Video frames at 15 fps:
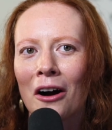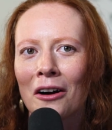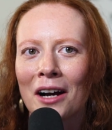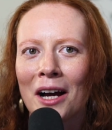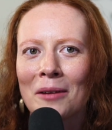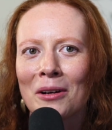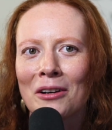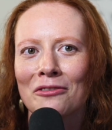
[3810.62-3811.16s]
All
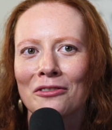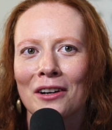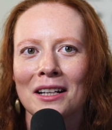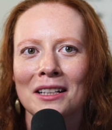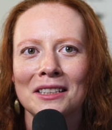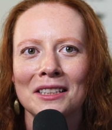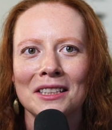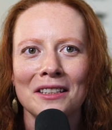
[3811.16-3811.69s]
right, my
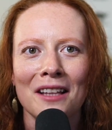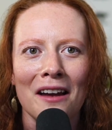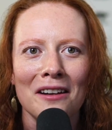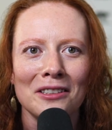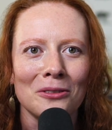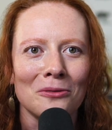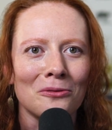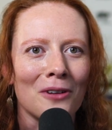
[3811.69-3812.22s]
friends, that
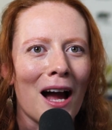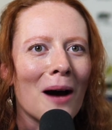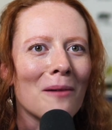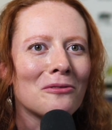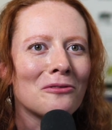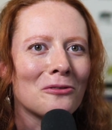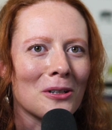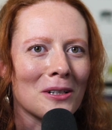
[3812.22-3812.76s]
is a wrap
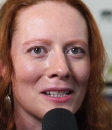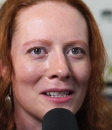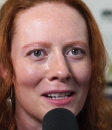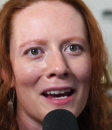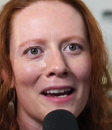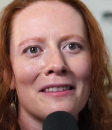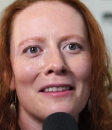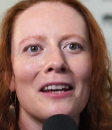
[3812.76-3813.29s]
for
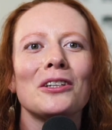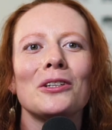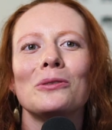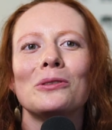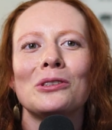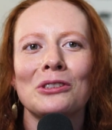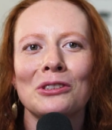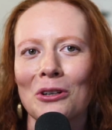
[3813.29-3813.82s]
today. Thank
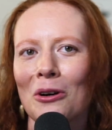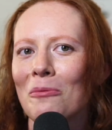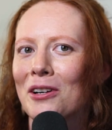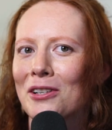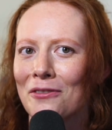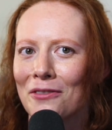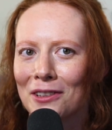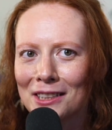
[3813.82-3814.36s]
you so
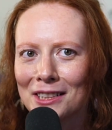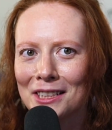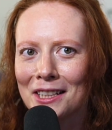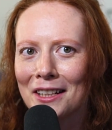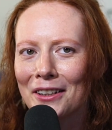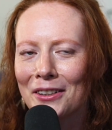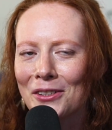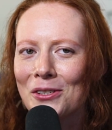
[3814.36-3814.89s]
much for
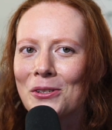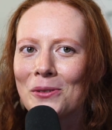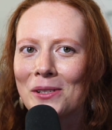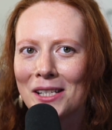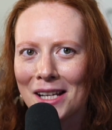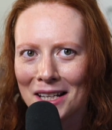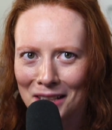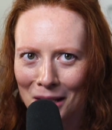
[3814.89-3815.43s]
listening to
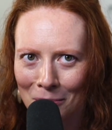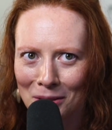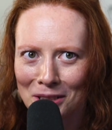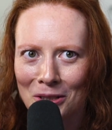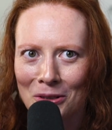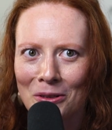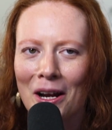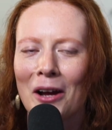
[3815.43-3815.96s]
today's
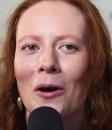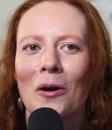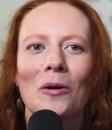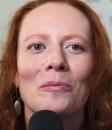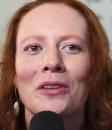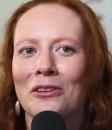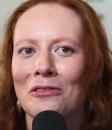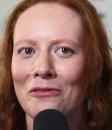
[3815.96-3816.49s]
episode. I
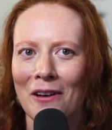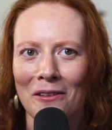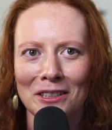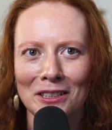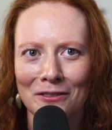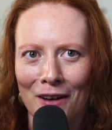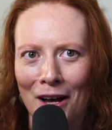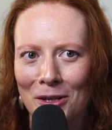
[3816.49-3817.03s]
hope that you found
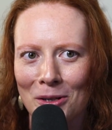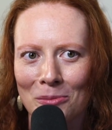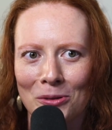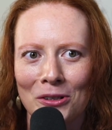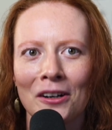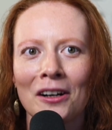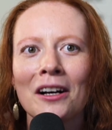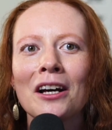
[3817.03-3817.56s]
this
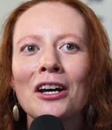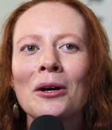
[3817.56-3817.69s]
valuable.